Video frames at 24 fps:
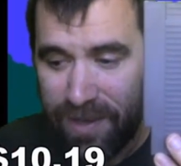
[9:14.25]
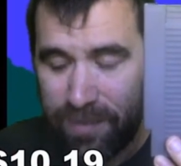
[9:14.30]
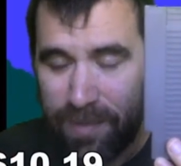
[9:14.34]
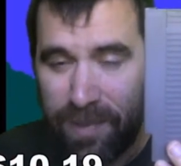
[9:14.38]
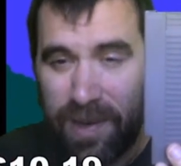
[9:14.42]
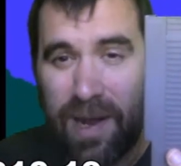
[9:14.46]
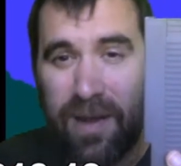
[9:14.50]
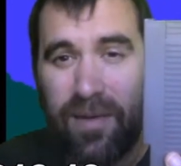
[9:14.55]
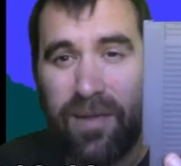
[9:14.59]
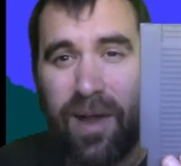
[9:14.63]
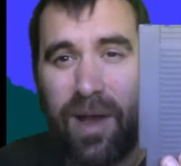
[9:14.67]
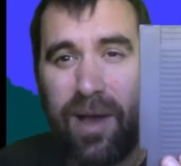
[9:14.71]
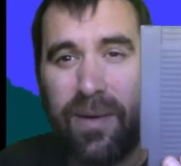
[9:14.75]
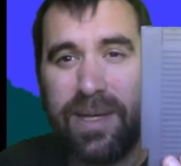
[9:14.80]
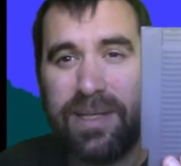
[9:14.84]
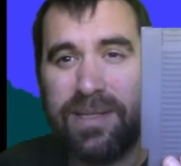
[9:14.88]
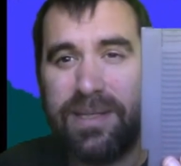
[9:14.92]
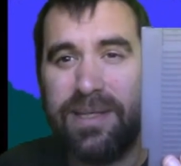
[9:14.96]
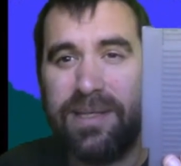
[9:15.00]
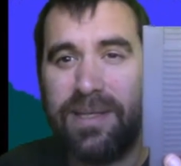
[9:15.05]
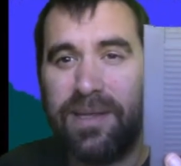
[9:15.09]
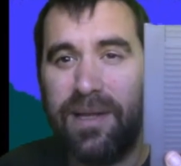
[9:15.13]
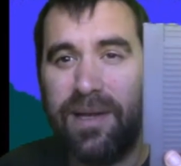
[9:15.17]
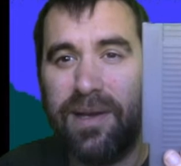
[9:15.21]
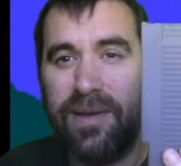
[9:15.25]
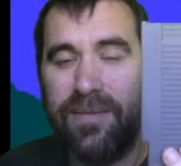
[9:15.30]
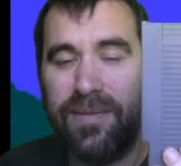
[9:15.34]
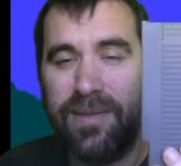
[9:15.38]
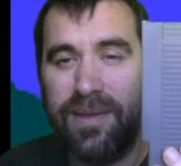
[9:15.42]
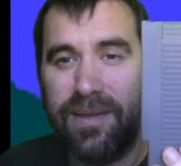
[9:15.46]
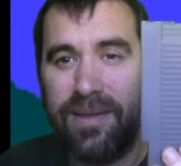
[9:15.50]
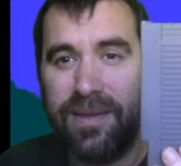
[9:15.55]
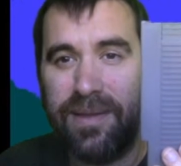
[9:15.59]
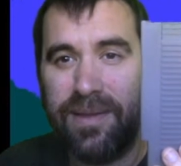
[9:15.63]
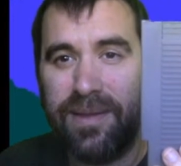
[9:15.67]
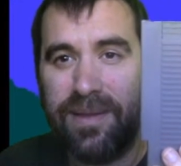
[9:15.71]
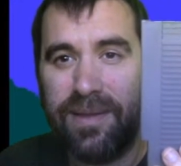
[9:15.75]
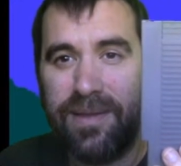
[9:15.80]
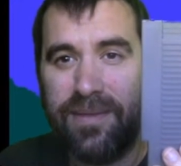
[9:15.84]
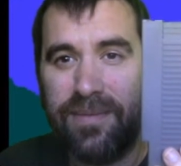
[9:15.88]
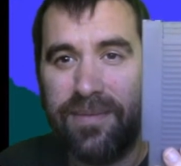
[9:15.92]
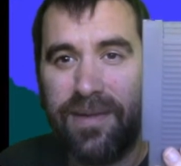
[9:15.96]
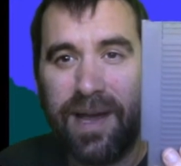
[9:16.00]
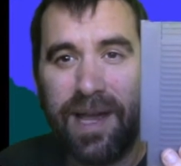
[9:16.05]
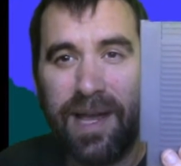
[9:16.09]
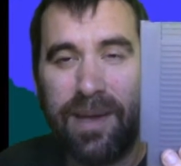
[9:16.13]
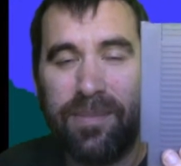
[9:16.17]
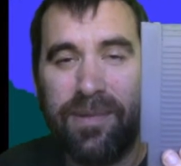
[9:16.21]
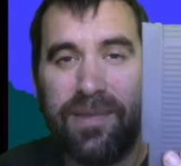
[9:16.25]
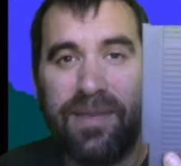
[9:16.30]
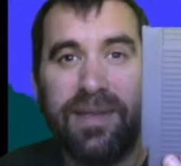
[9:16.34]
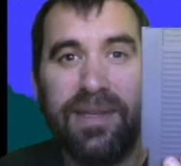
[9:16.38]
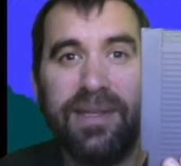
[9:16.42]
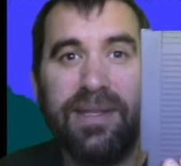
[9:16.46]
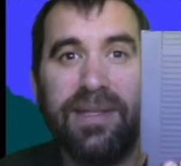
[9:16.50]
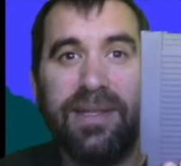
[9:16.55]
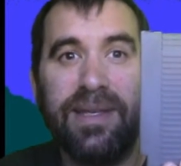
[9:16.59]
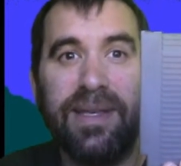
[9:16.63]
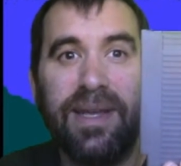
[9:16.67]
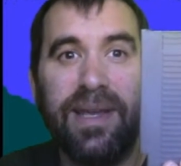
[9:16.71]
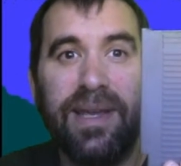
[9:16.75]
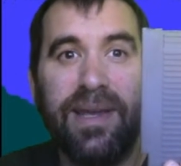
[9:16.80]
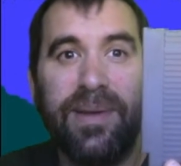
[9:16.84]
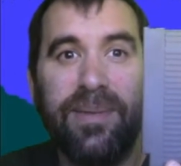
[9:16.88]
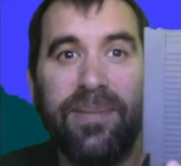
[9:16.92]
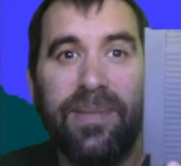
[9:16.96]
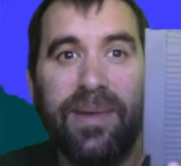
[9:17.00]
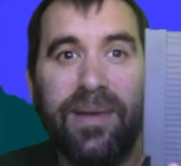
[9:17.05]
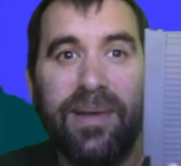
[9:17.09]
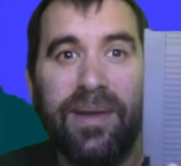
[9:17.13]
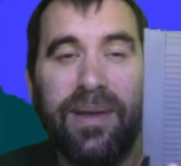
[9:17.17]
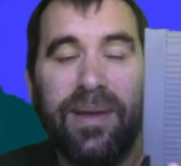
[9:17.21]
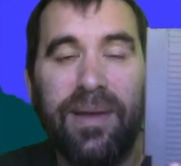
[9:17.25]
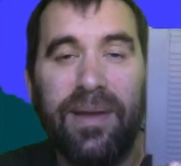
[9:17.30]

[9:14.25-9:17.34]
But I always just love the vibe of this game.